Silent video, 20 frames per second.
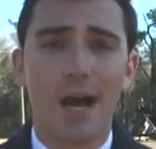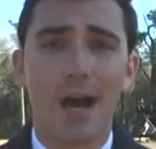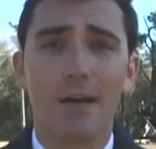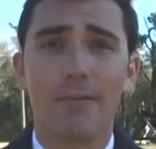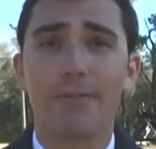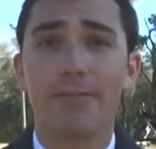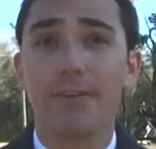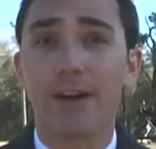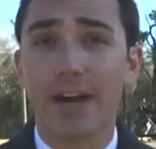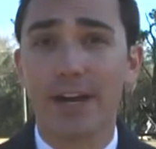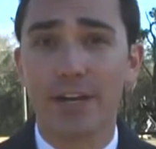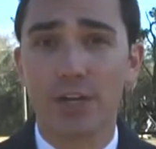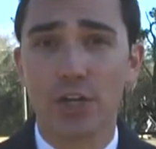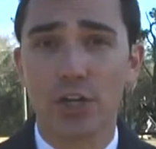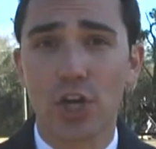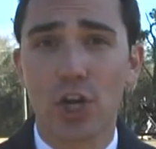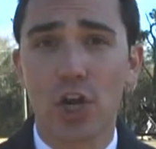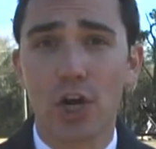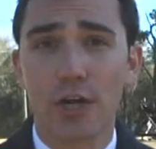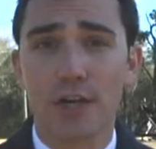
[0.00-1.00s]
A fire
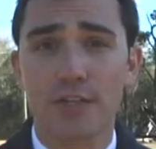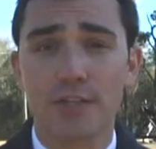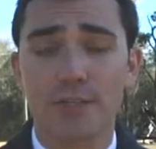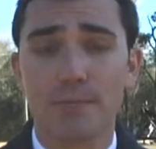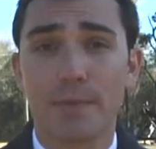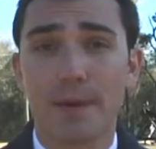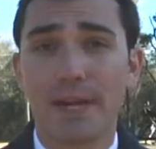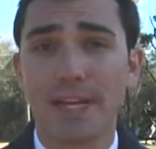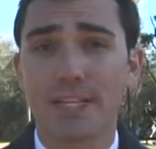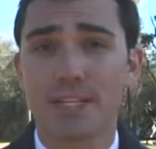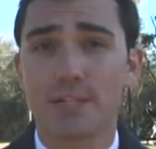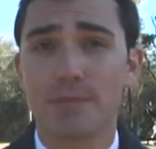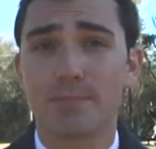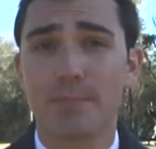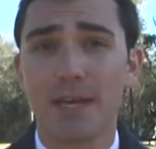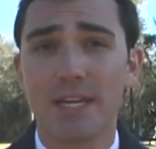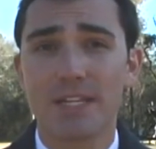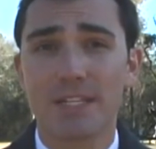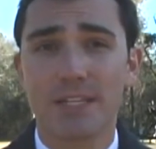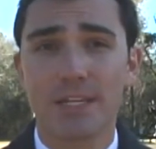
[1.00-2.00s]
caused by a
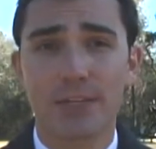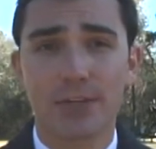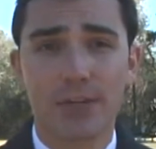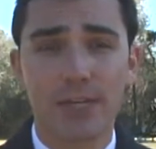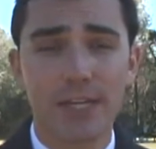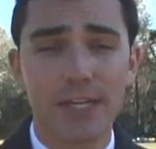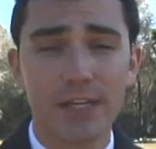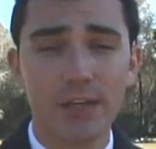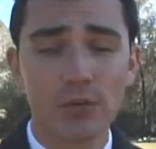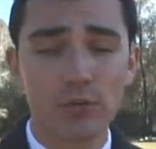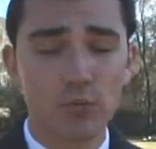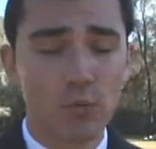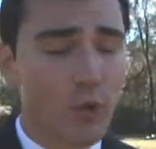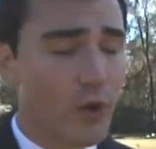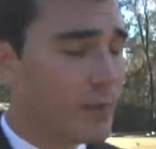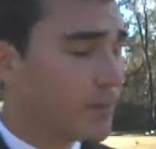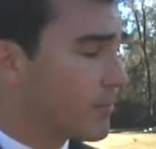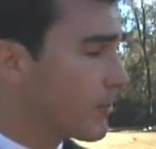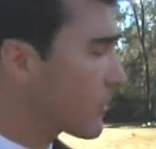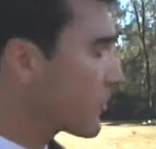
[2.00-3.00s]
space heater killed
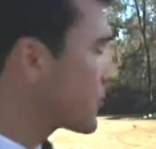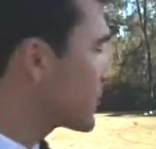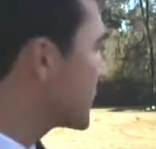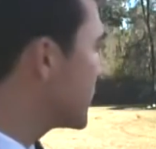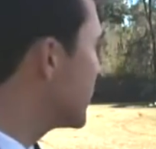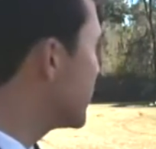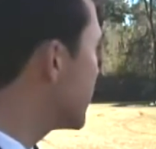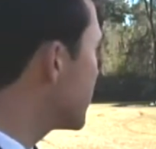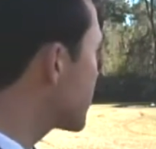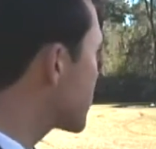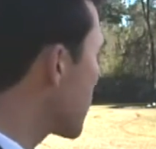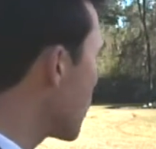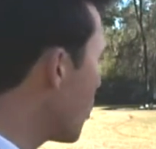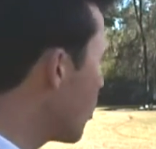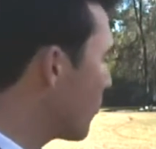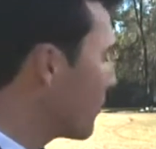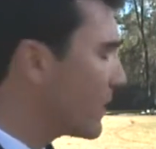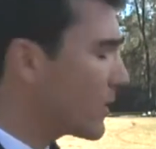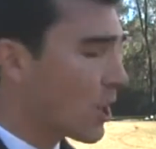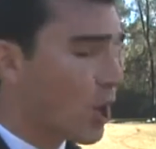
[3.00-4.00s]
one person in this
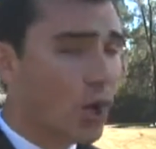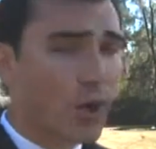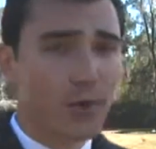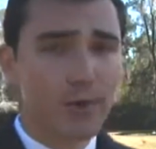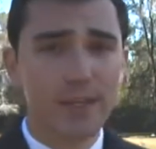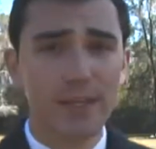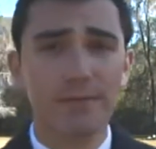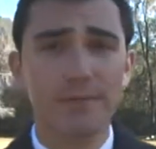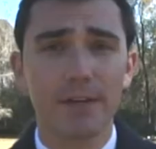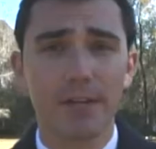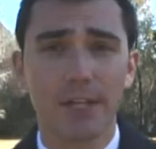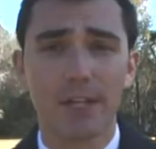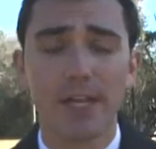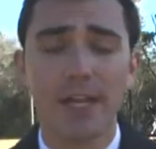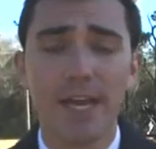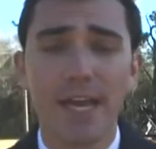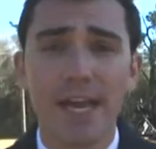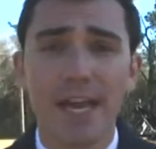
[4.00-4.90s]
home in Harleyville.